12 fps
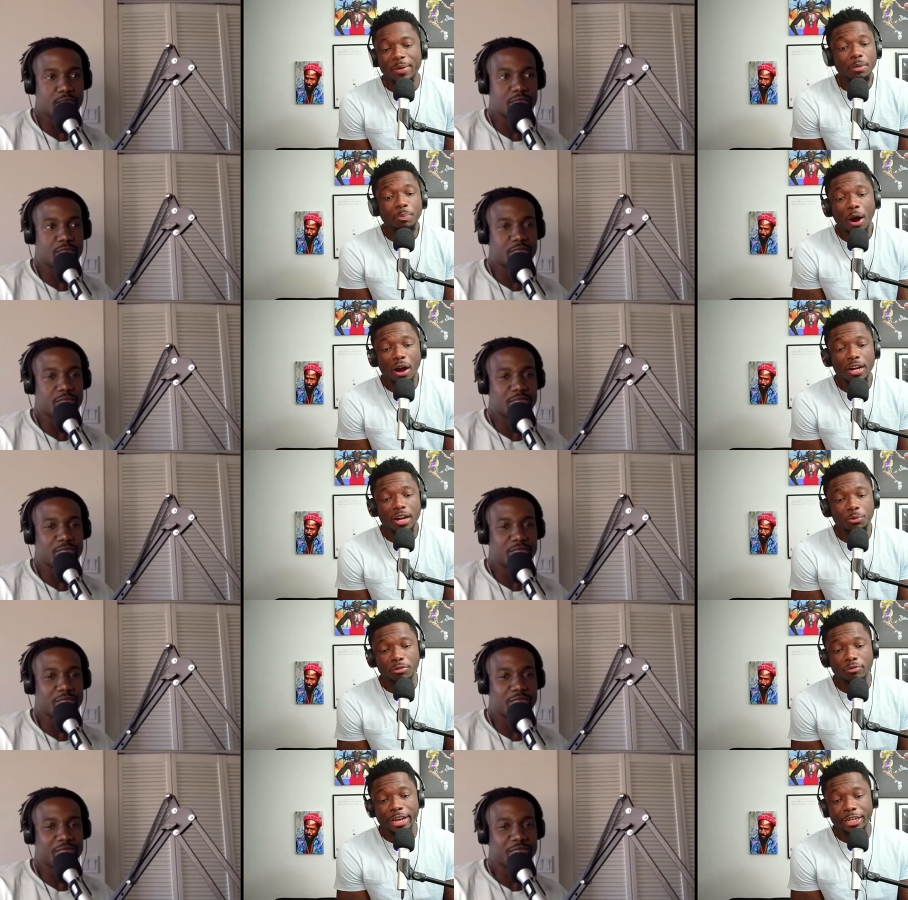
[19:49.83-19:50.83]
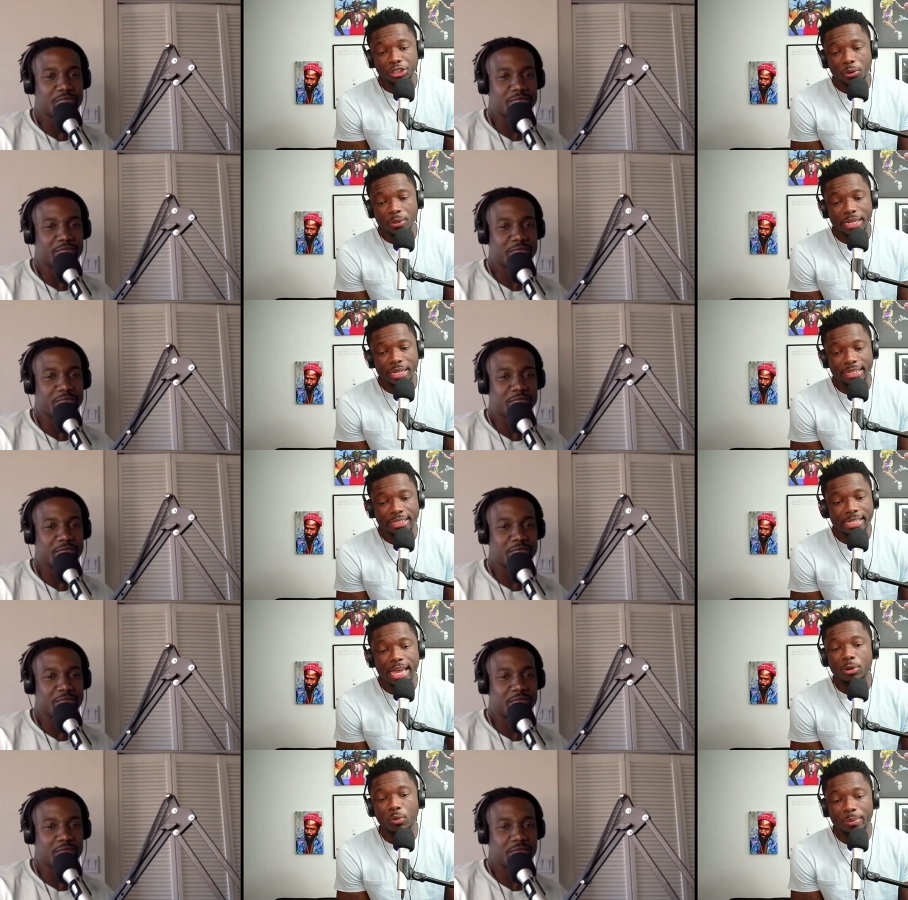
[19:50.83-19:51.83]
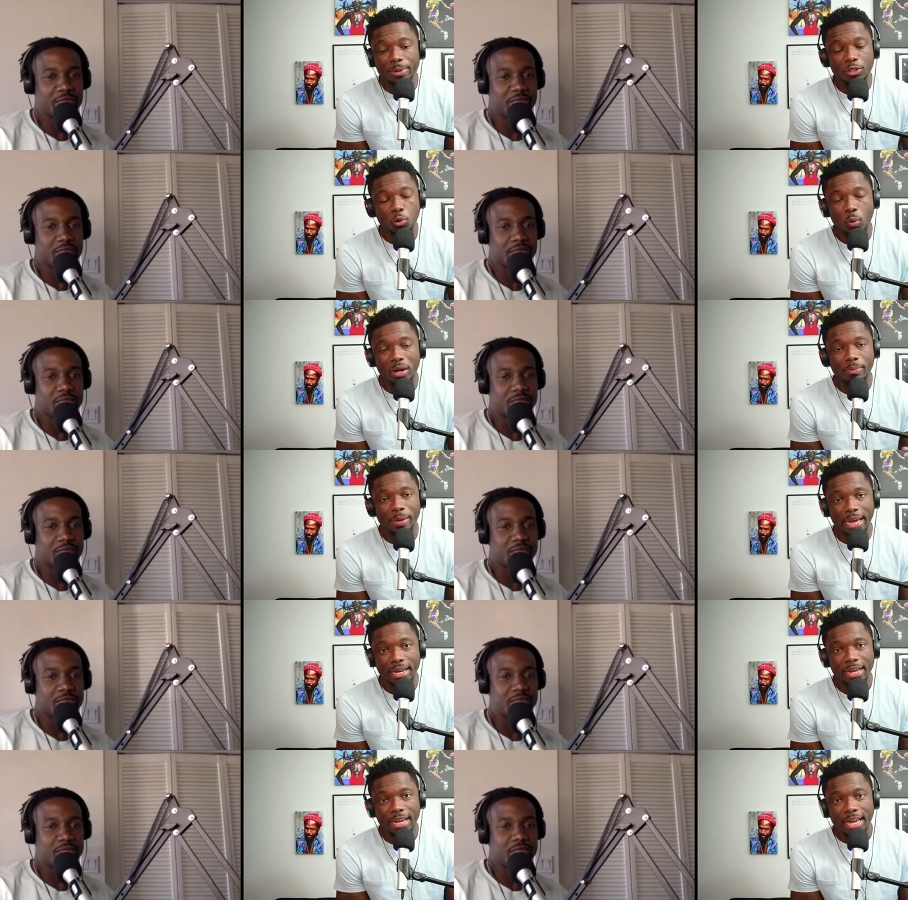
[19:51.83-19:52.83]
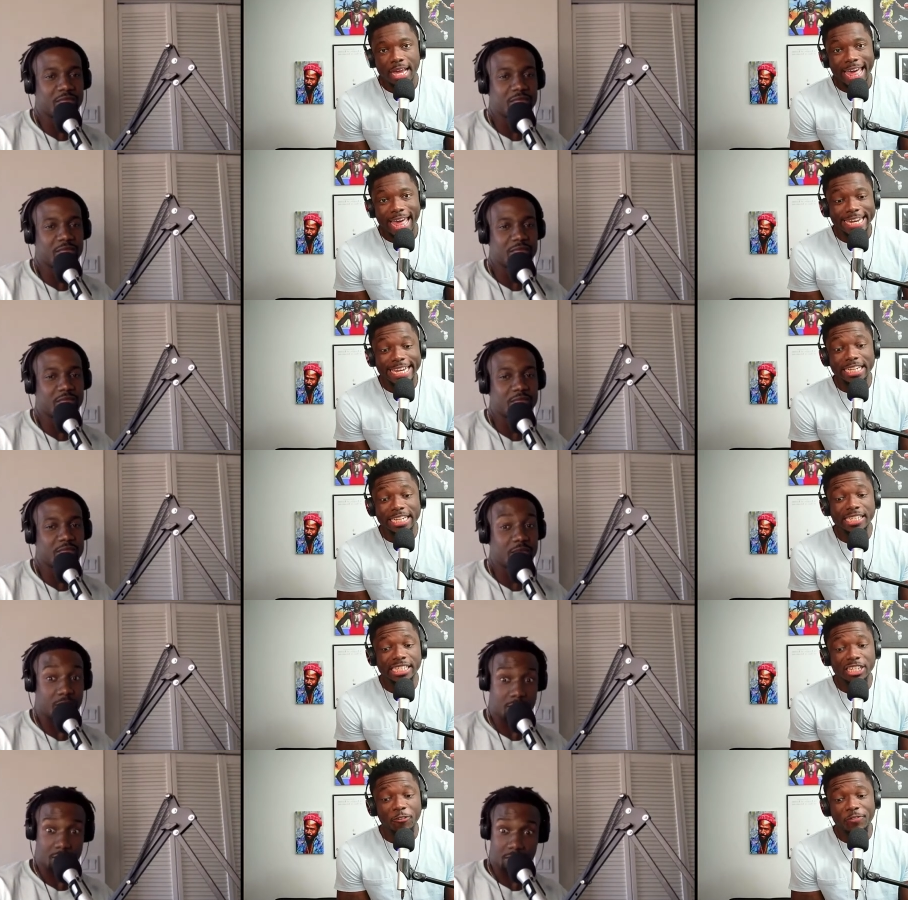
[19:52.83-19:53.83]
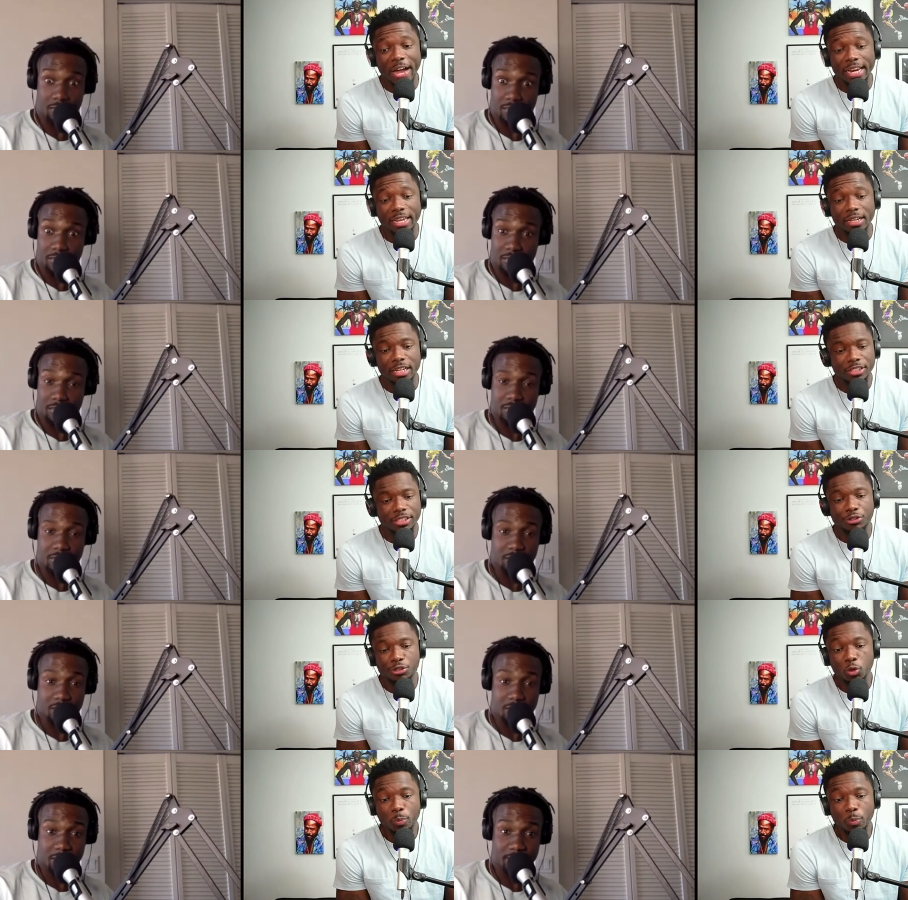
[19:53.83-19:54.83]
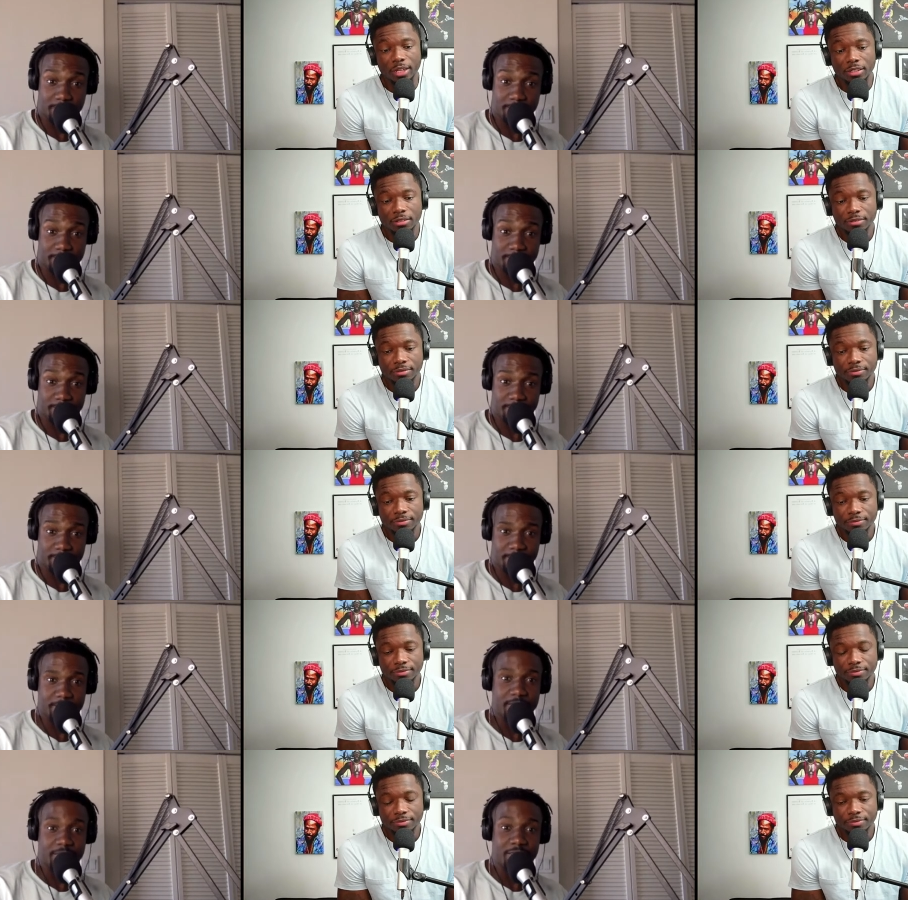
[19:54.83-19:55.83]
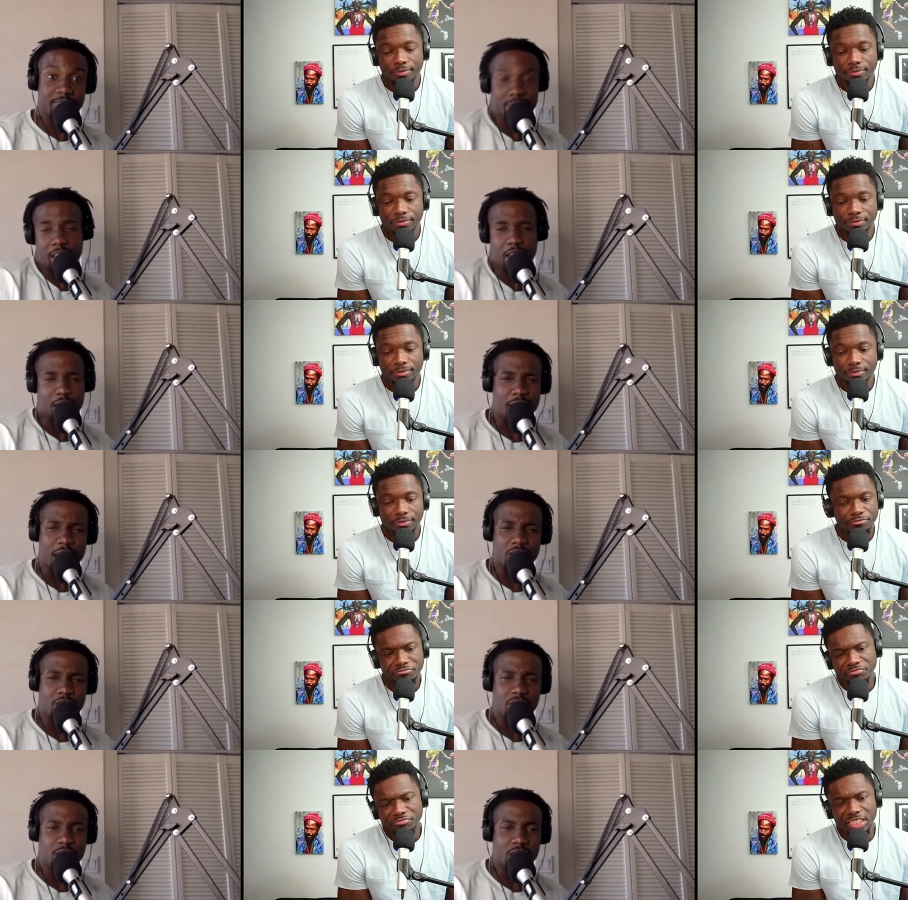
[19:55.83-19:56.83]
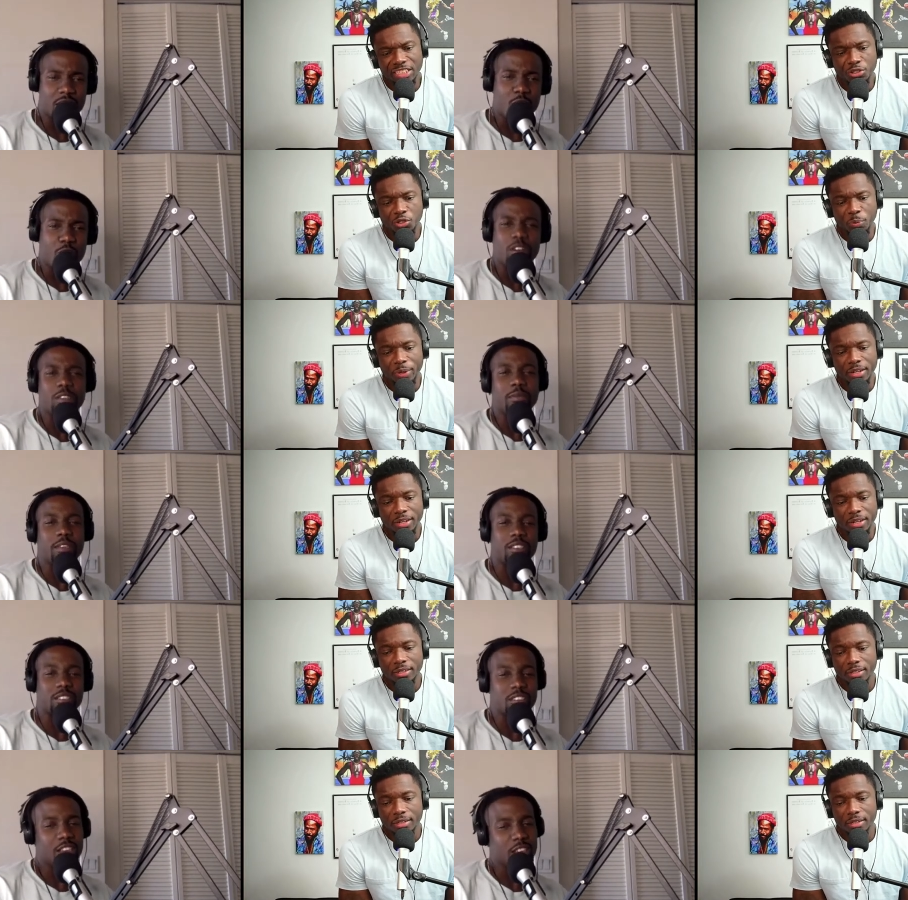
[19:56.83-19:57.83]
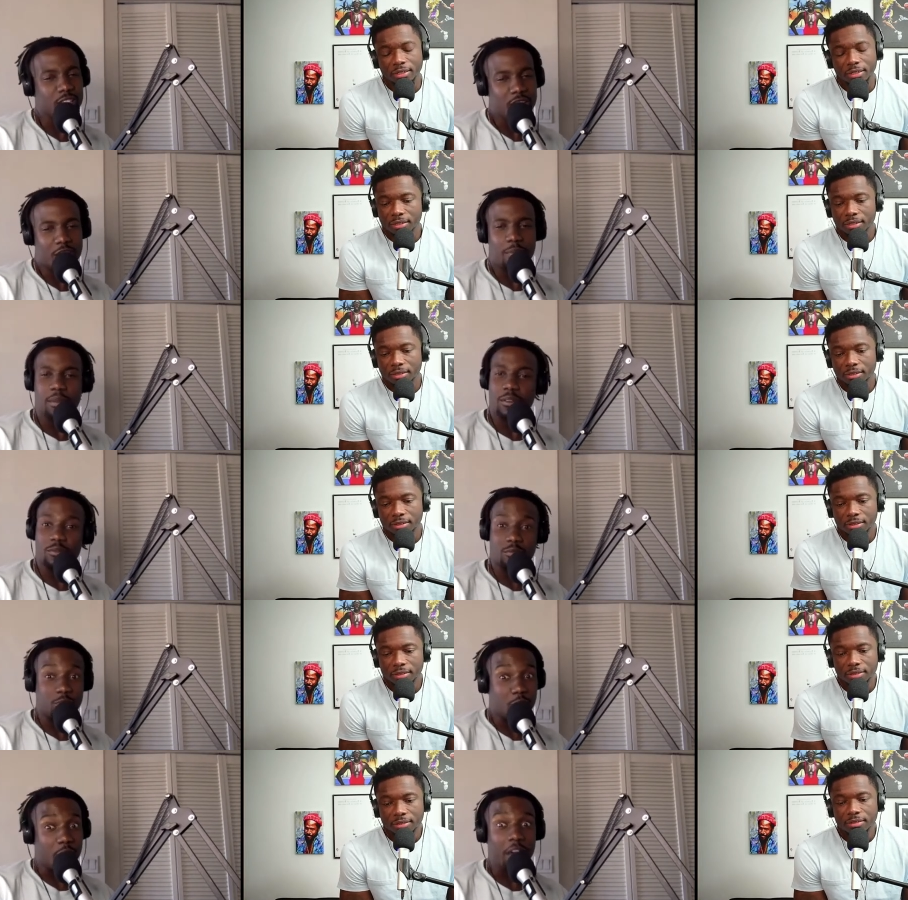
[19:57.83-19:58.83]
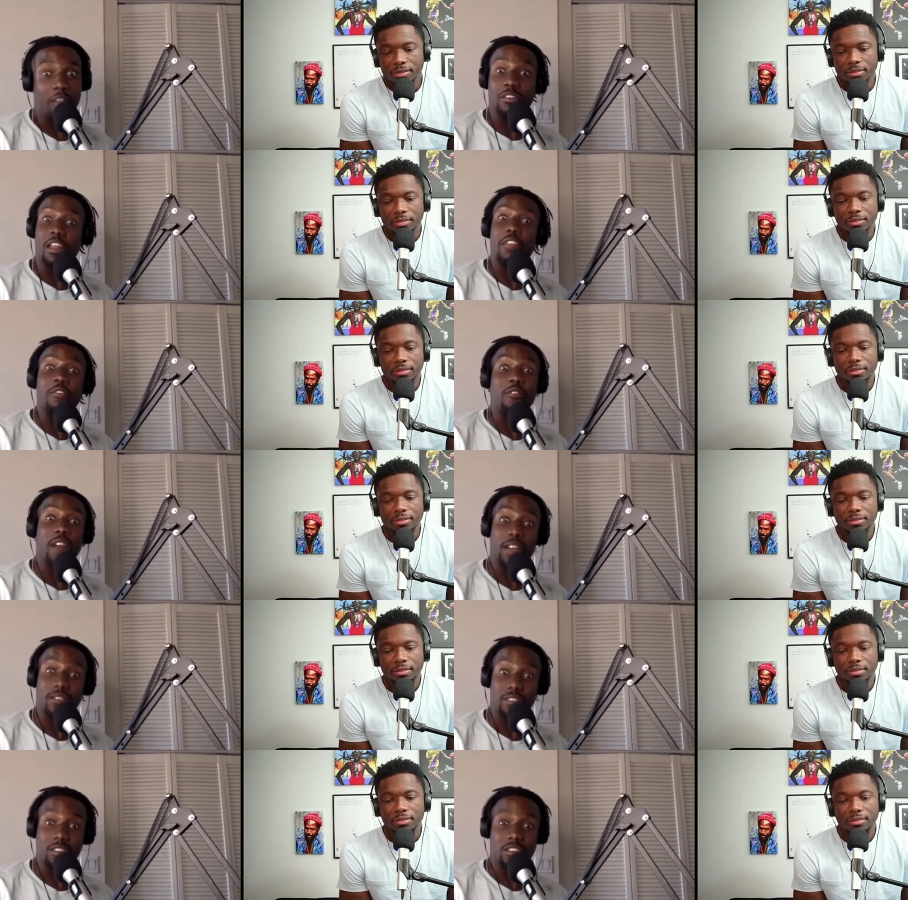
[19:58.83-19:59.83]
Speaker 1: to parties where the ratio was like 10 women to one man and niggas is still fighting because they're stupid.
Speaker 2: Yeah, naturally. Well, it's because, I mean, who how do the other five look, you